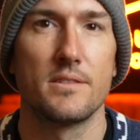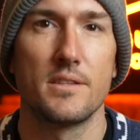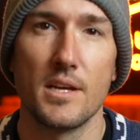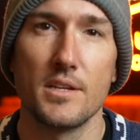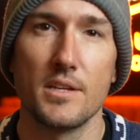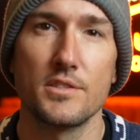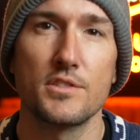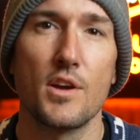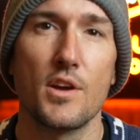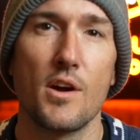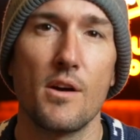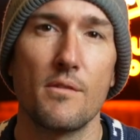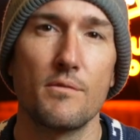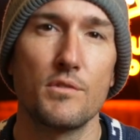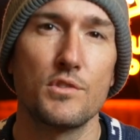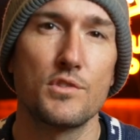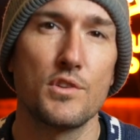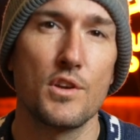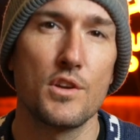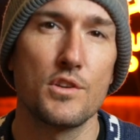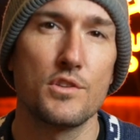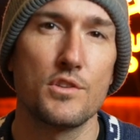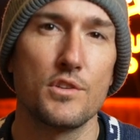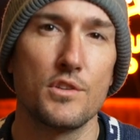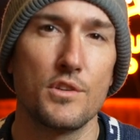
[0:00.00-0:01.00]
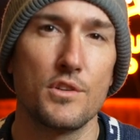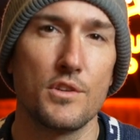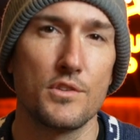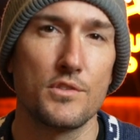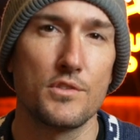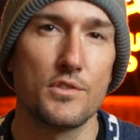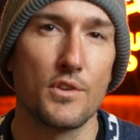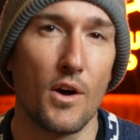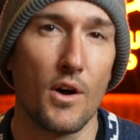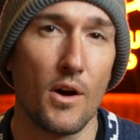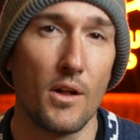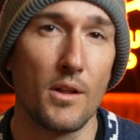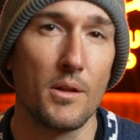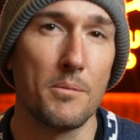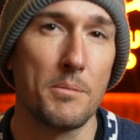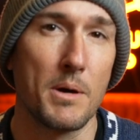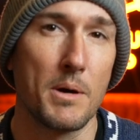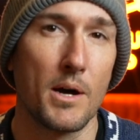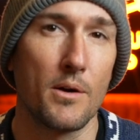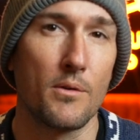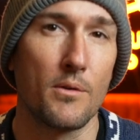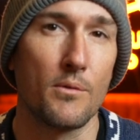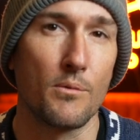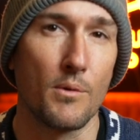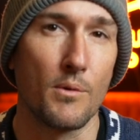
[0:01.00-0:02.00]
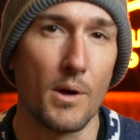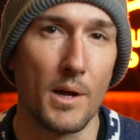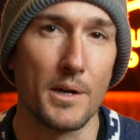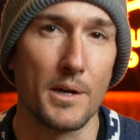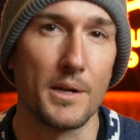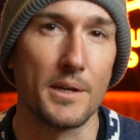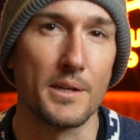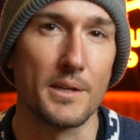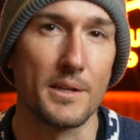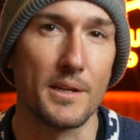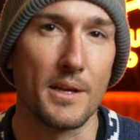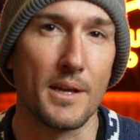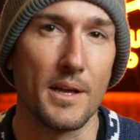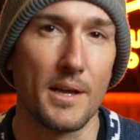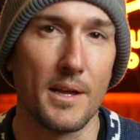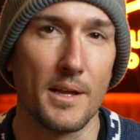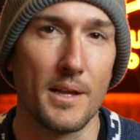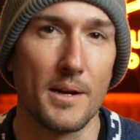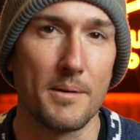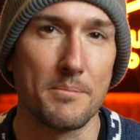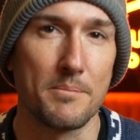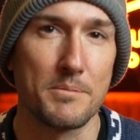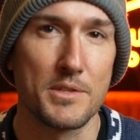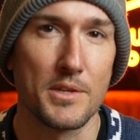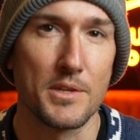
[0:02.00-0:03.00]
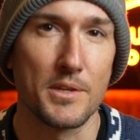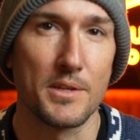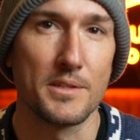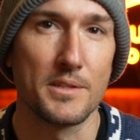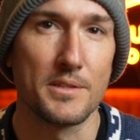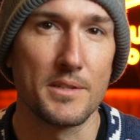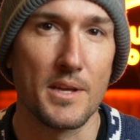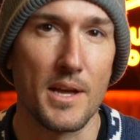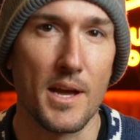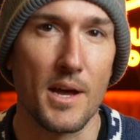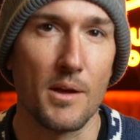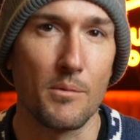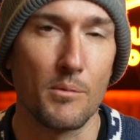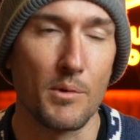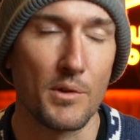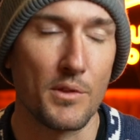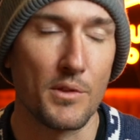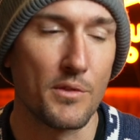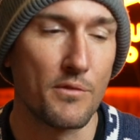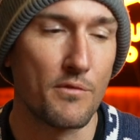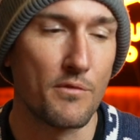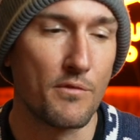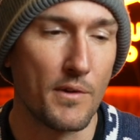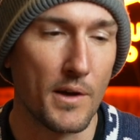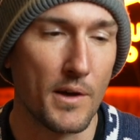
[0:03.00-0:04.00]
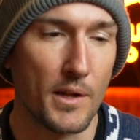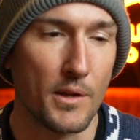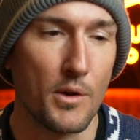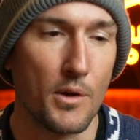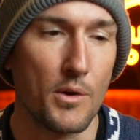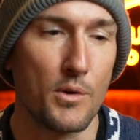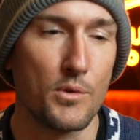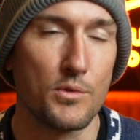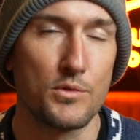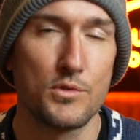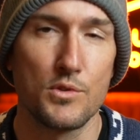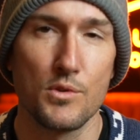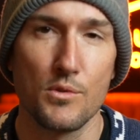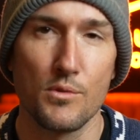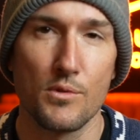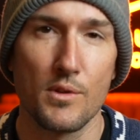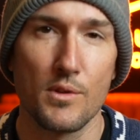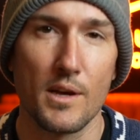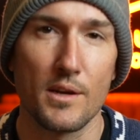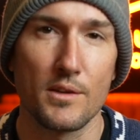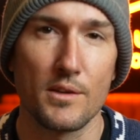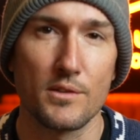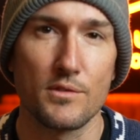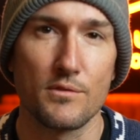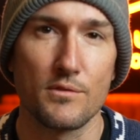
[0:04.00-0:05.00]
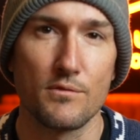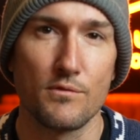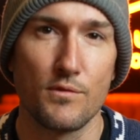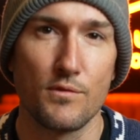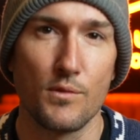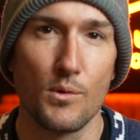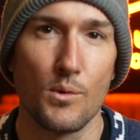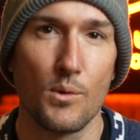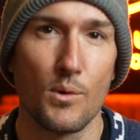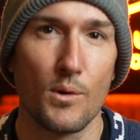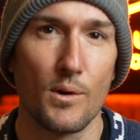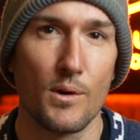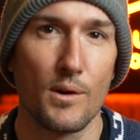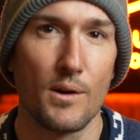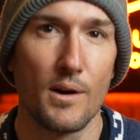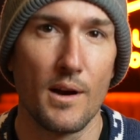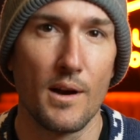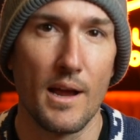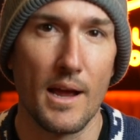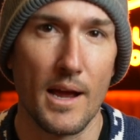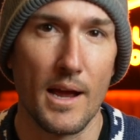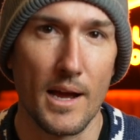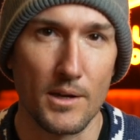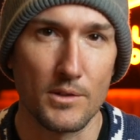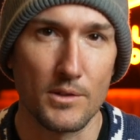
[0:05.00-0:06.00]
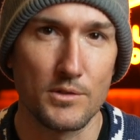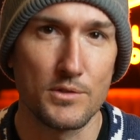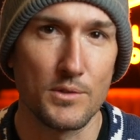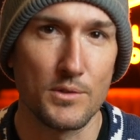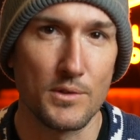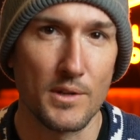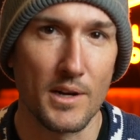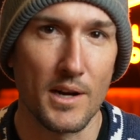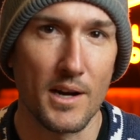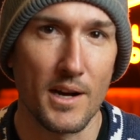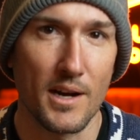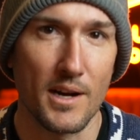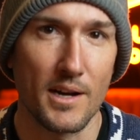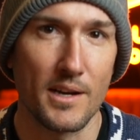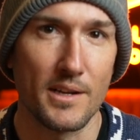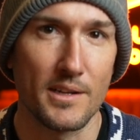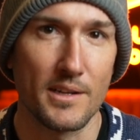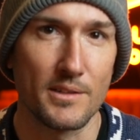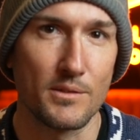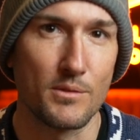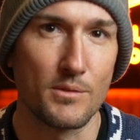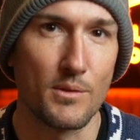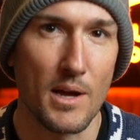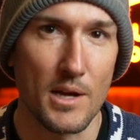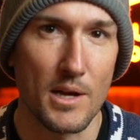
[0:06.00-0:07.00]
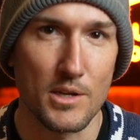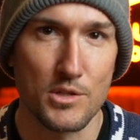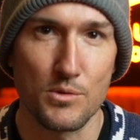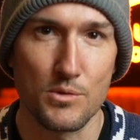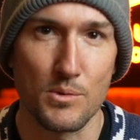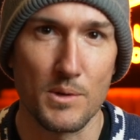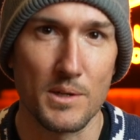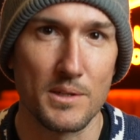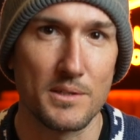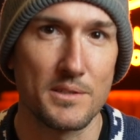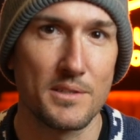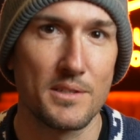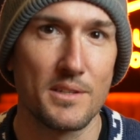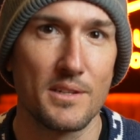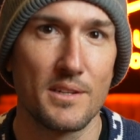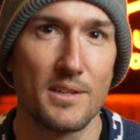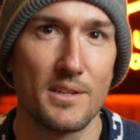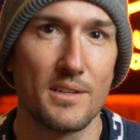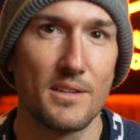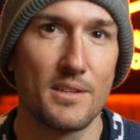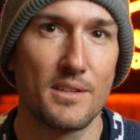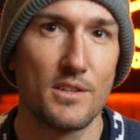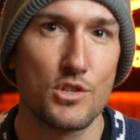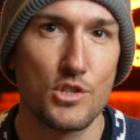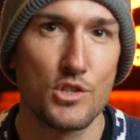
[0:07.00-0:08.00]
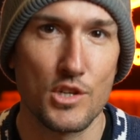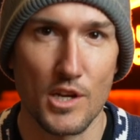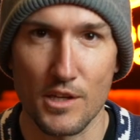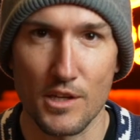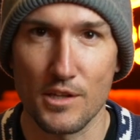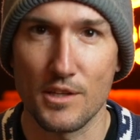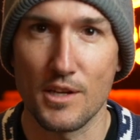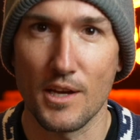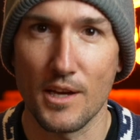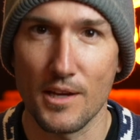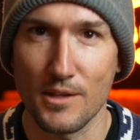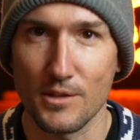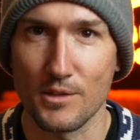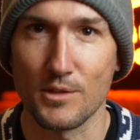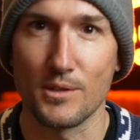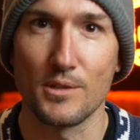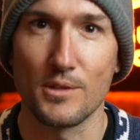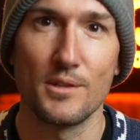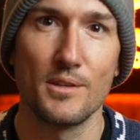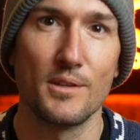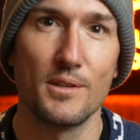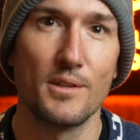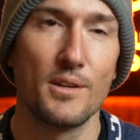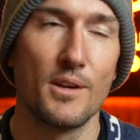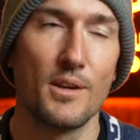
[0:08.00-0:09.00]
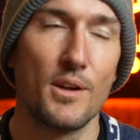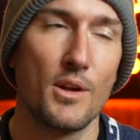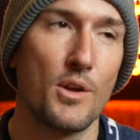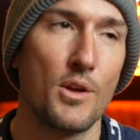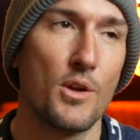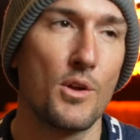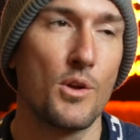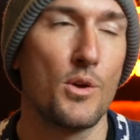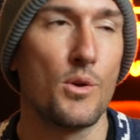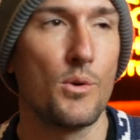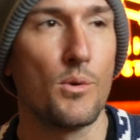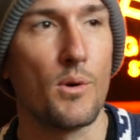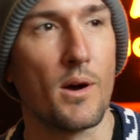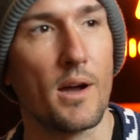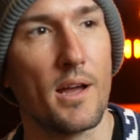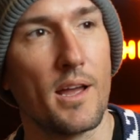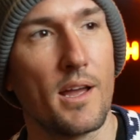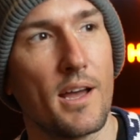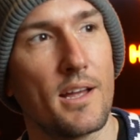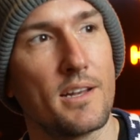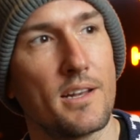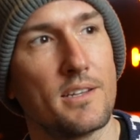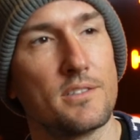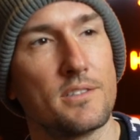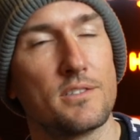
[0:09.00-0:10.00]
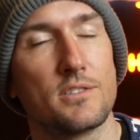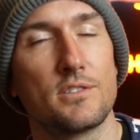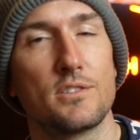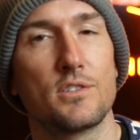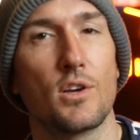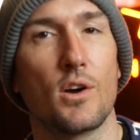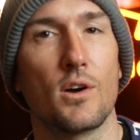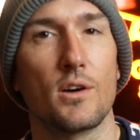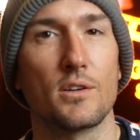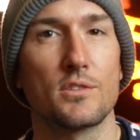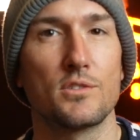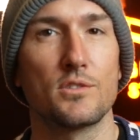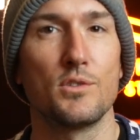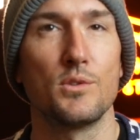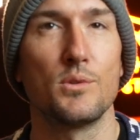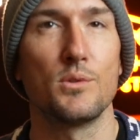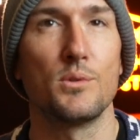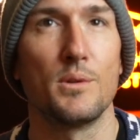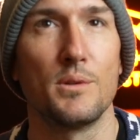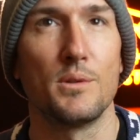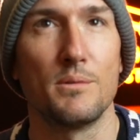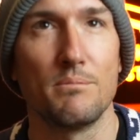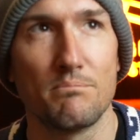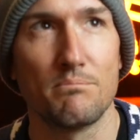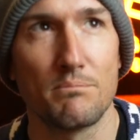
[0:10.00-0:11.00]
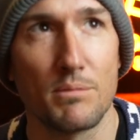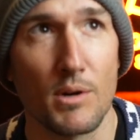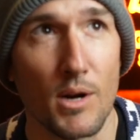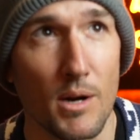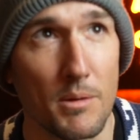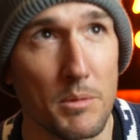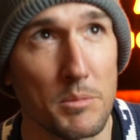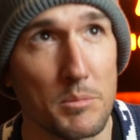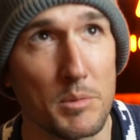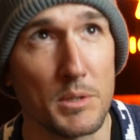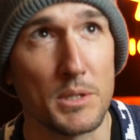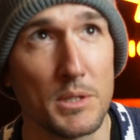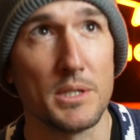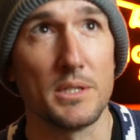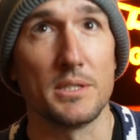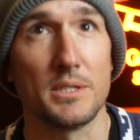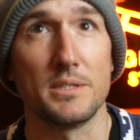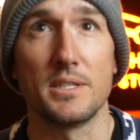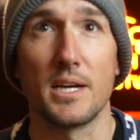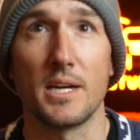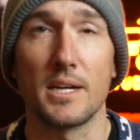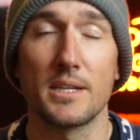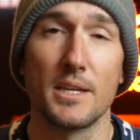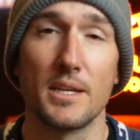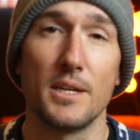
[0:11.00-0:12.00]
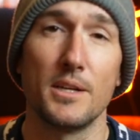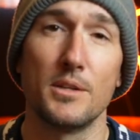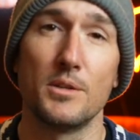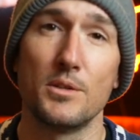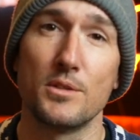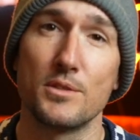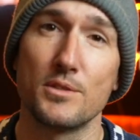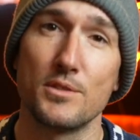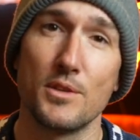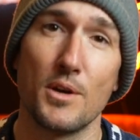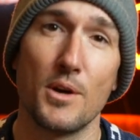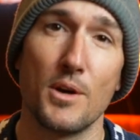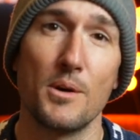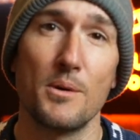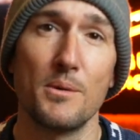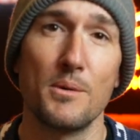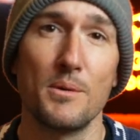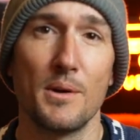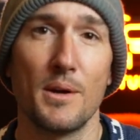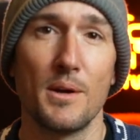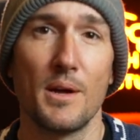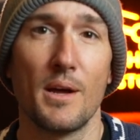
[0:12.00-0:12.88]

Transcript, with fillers: Today's conversation is all about running, and I'm sitting down with fellow 2004 Altoona High graduate Shane Kaler, who I hadn't talked to in probably a decade or so.